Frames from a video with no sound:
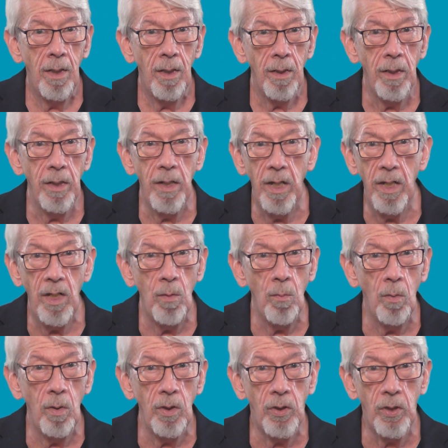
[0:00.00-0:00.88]
Did
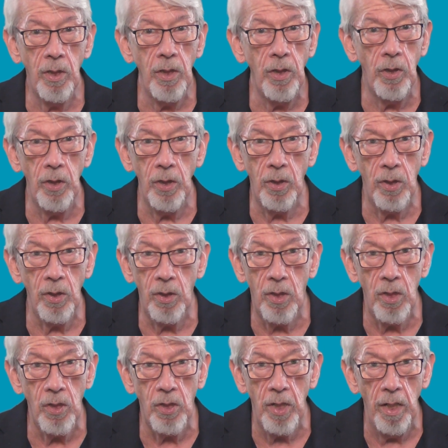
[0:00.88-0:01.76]
anyone see Jesus
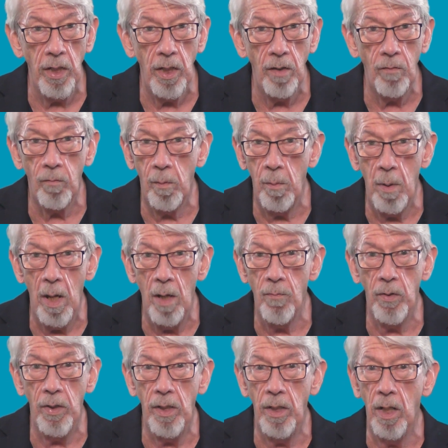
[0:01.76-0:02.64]
descending from
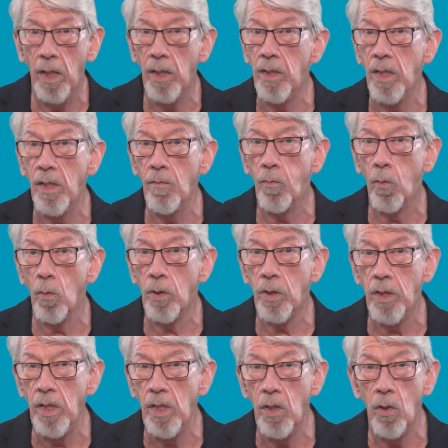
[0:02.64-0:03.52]
heaven in
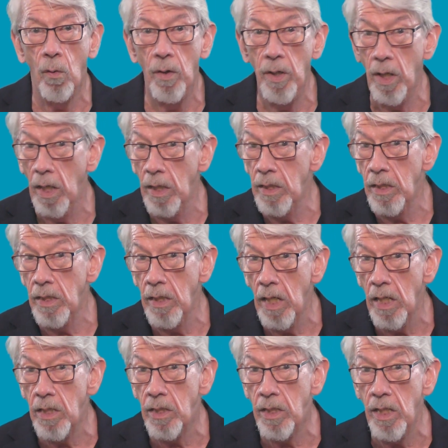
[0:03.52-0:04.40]
1914 or
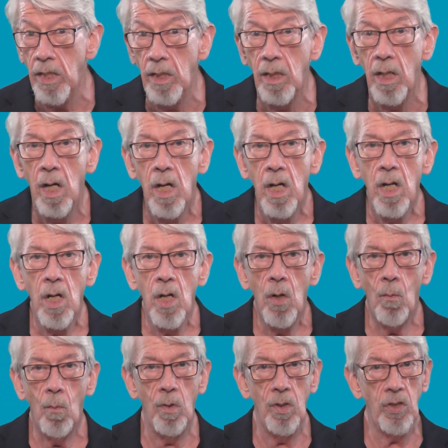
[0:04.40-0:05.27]
1918?
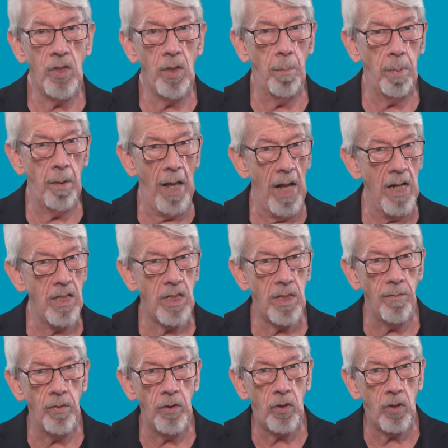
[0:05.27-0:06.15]
Was the blast
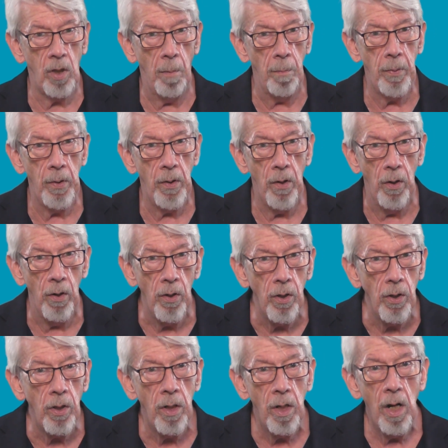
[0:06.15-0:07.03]
of a trumpet
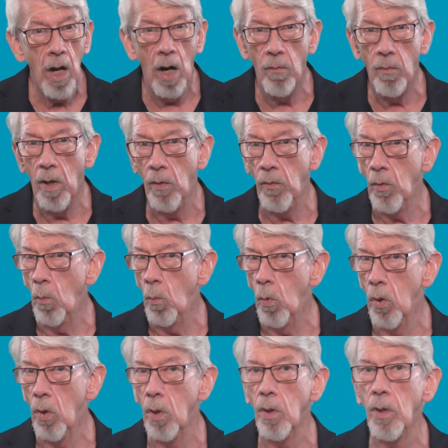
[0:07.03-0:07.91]
heard around the
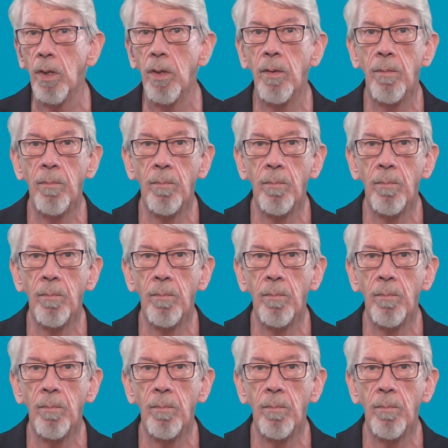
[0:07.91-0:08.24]
world?